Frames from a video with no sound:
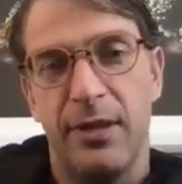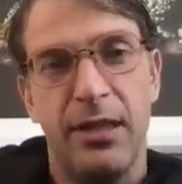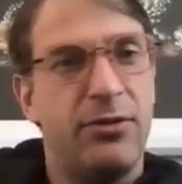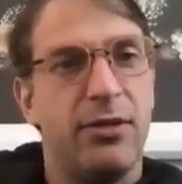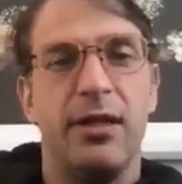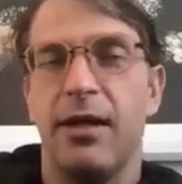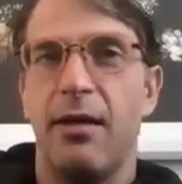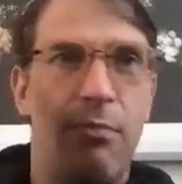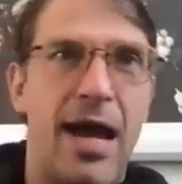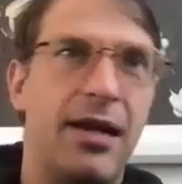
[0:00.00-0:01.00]
literally like
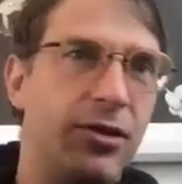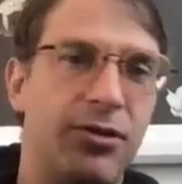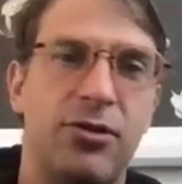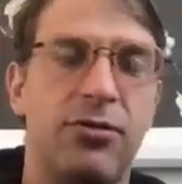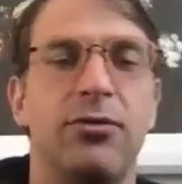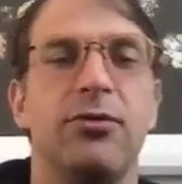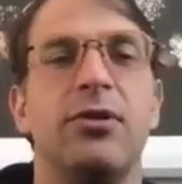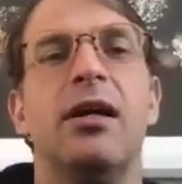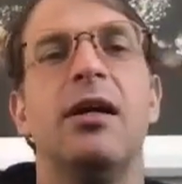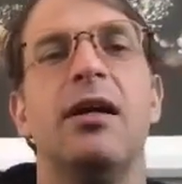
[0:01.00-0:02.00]
a bag of screws,
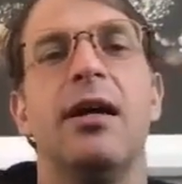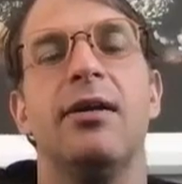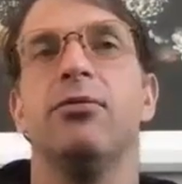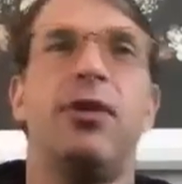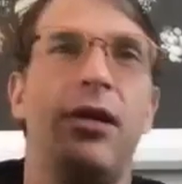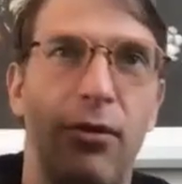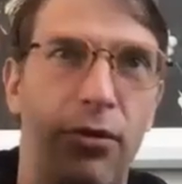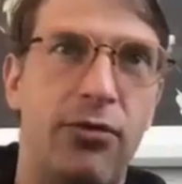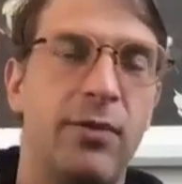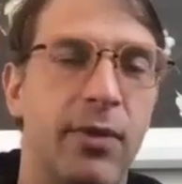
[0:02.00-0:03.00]
and it will take you
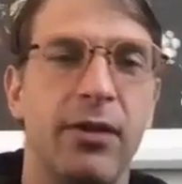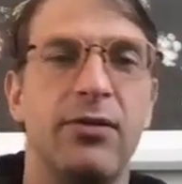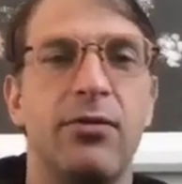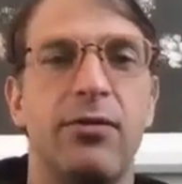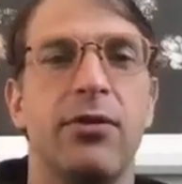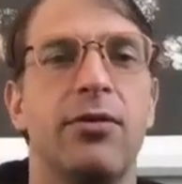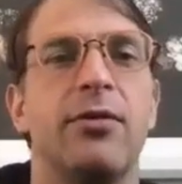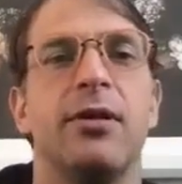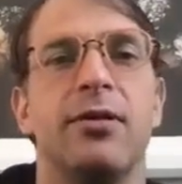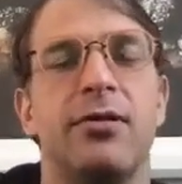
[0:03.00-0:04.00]
three months to reorder
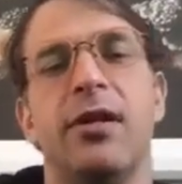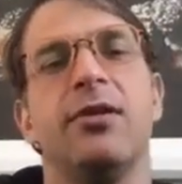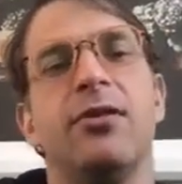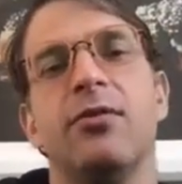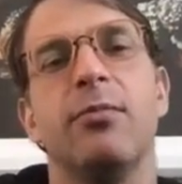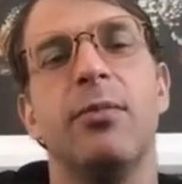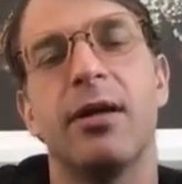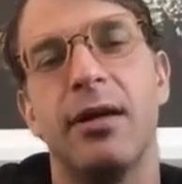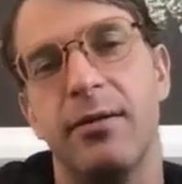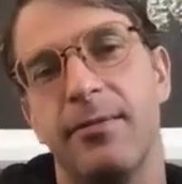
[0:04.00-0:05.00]
it because there is no
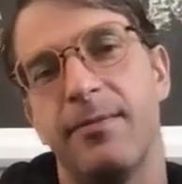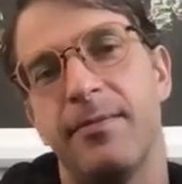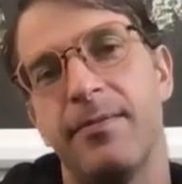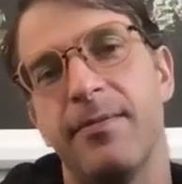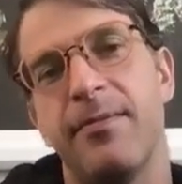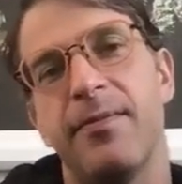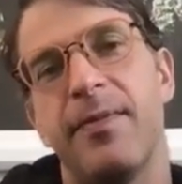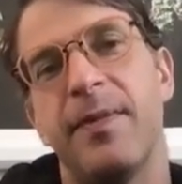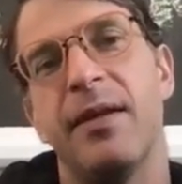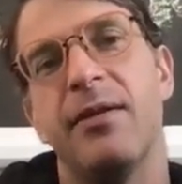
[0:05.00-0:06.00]
market,
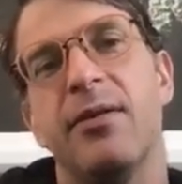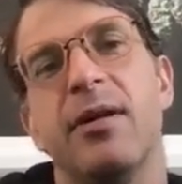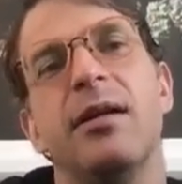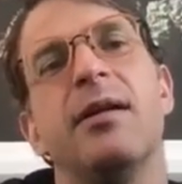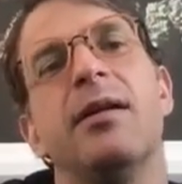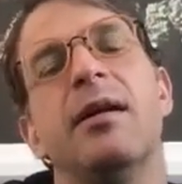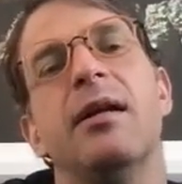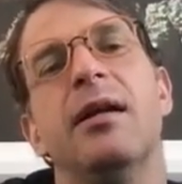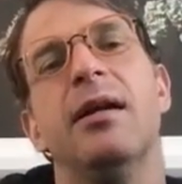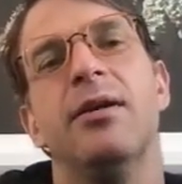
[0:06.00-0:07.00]
right?
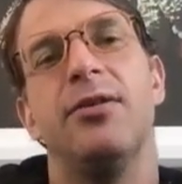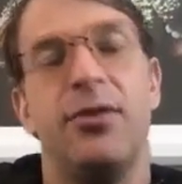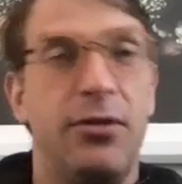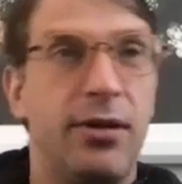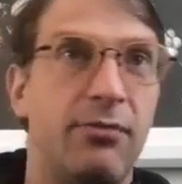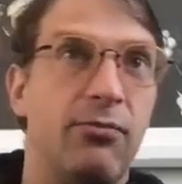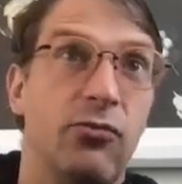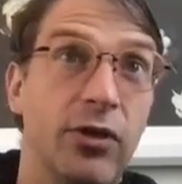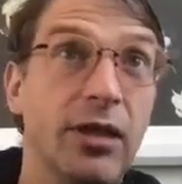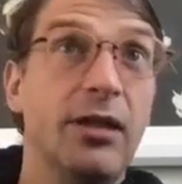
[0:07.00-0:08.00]
And so you get
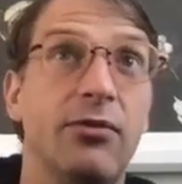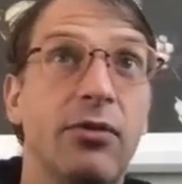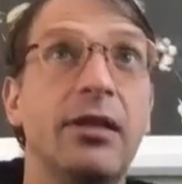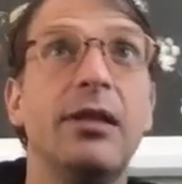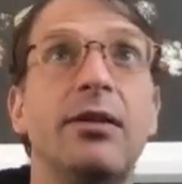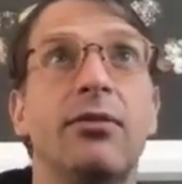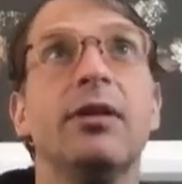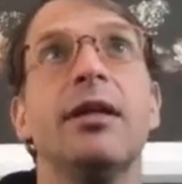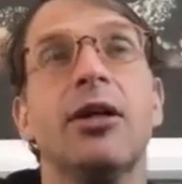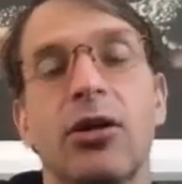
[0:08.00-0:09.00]
really, really,
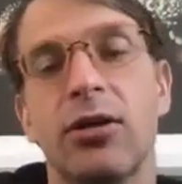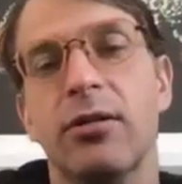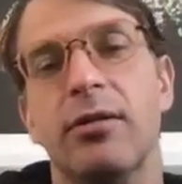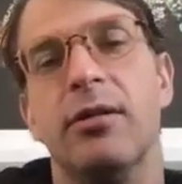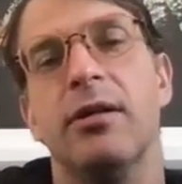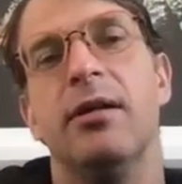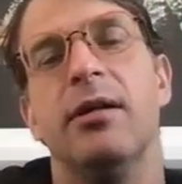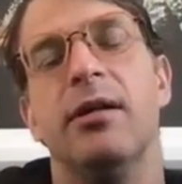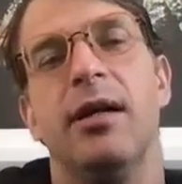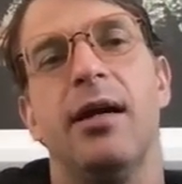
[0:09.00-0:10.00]
really good
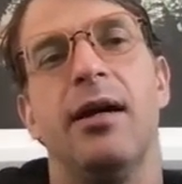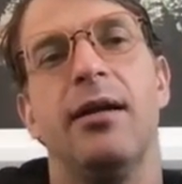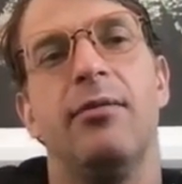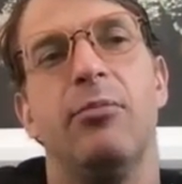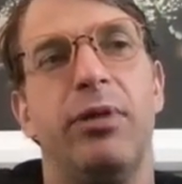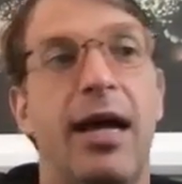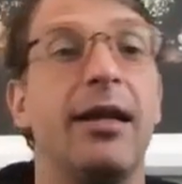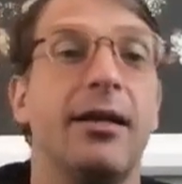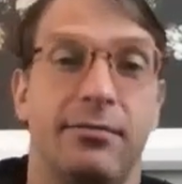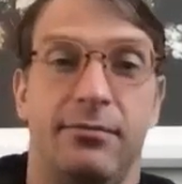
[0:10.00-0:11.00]
at
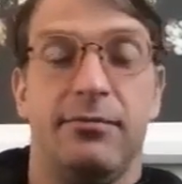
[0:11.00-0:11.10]
planning